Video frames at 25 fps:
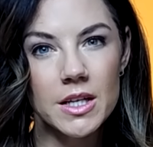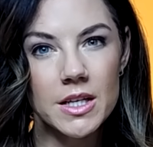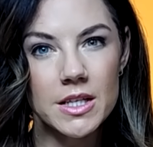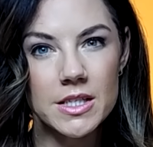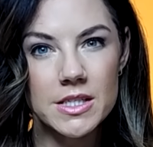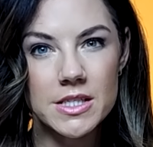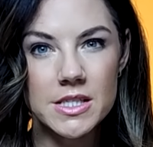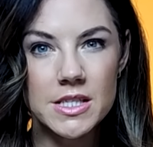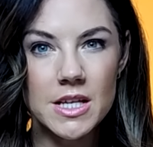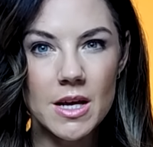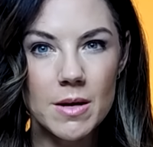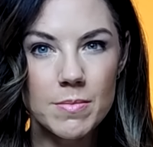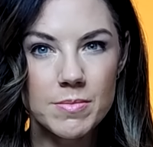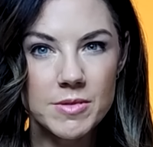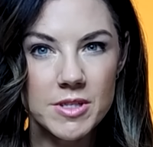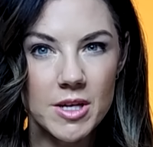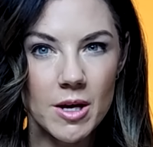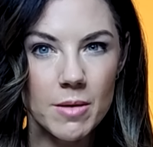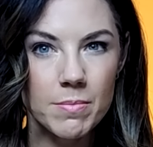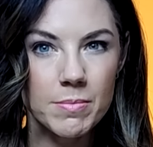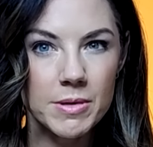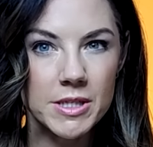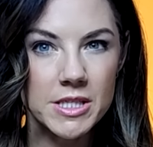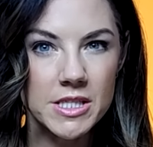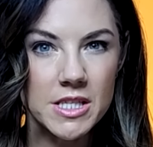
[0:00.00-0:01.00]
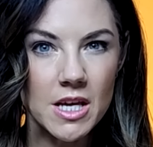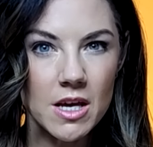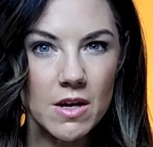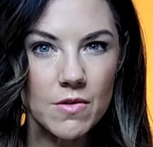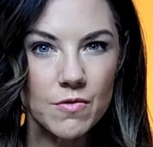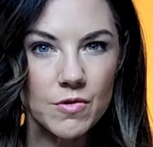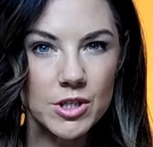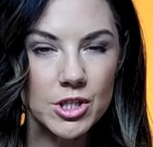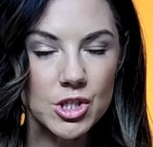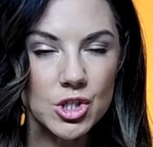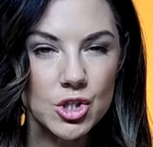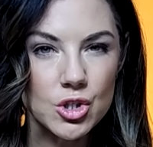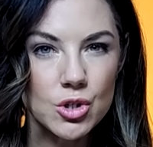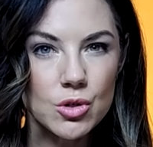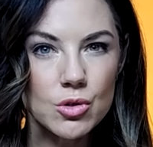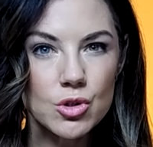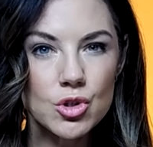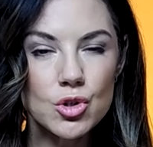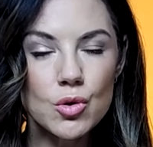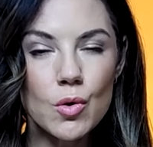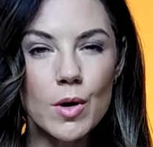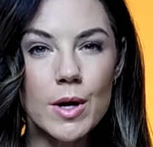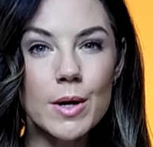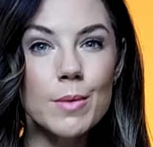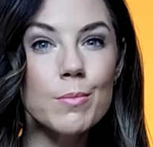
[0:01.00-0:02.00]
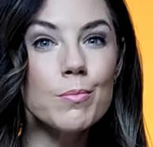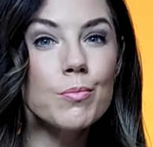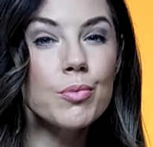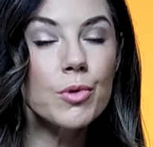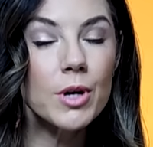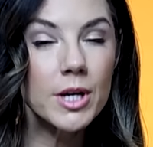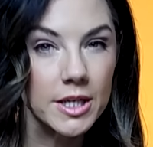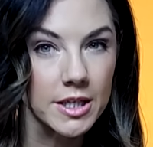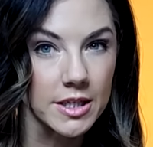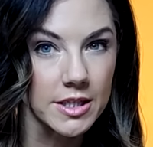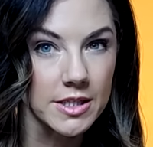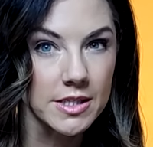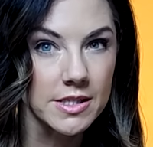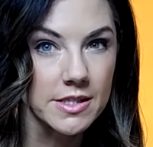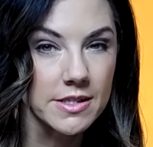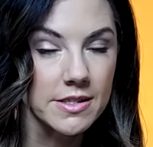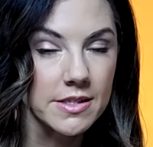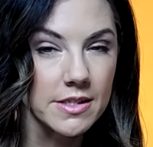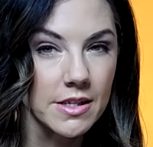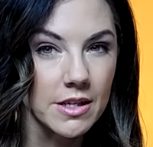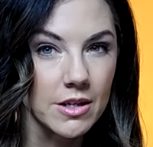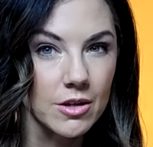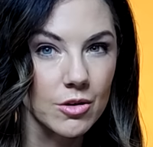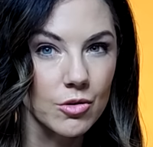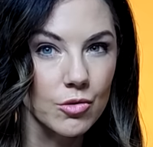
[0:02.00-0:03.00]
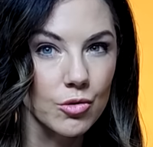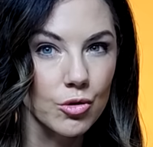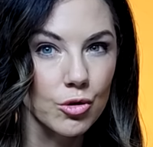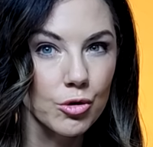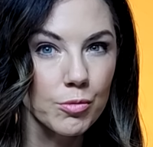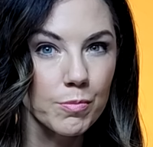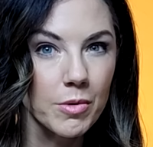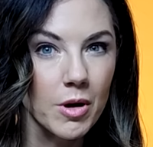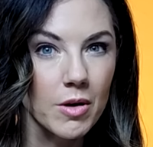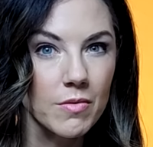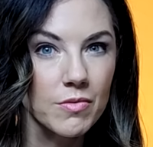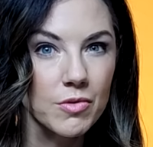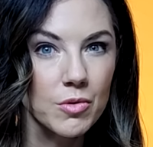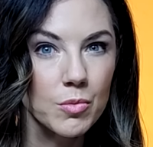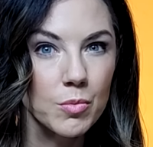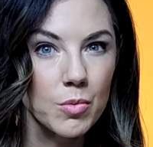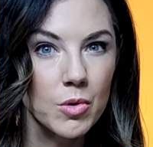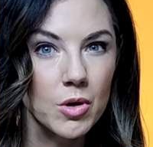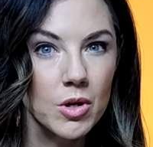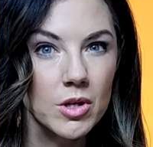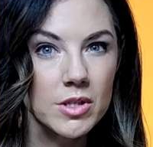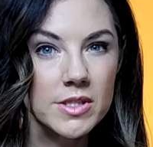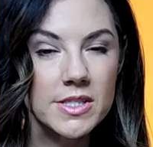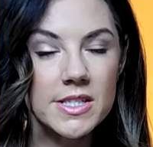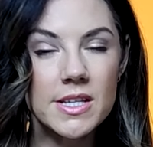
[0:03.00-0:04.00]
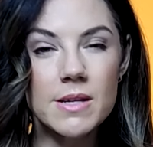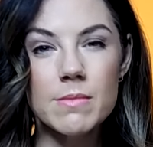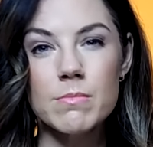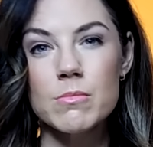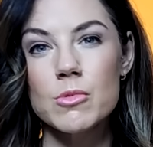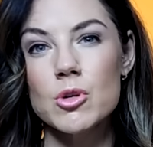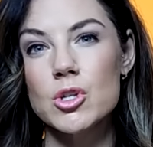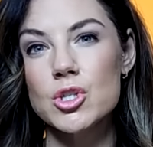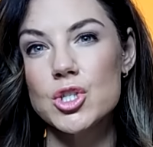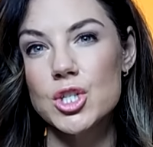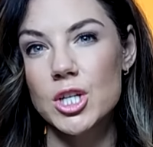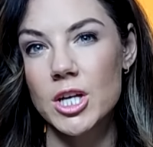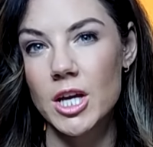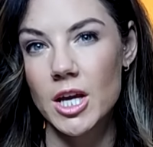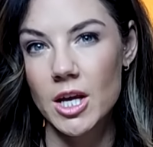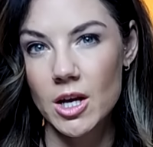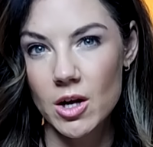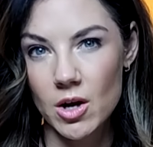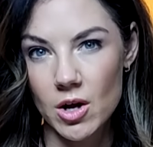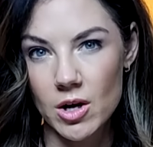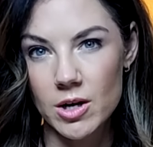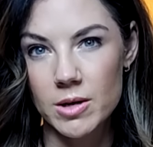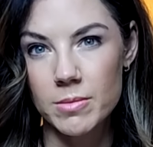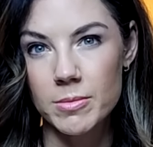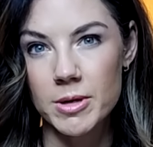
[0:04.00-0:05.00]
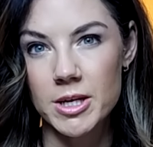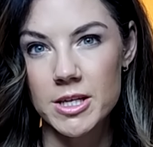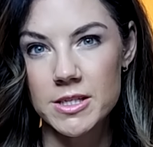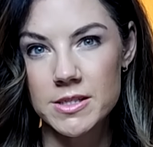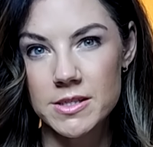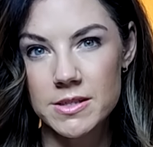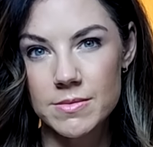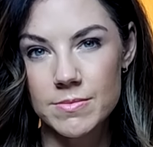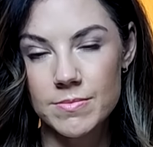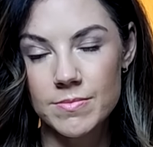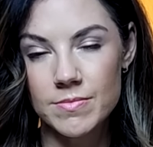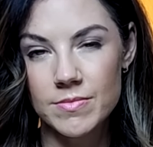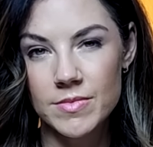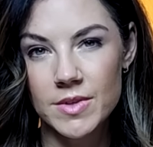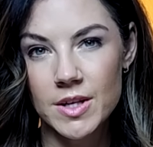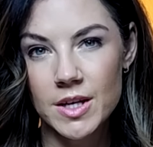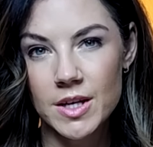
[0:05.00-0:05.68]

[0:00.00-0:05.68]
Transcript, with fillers: It has stepped up its efforts to join BRICS, a group of the world's emerging economies.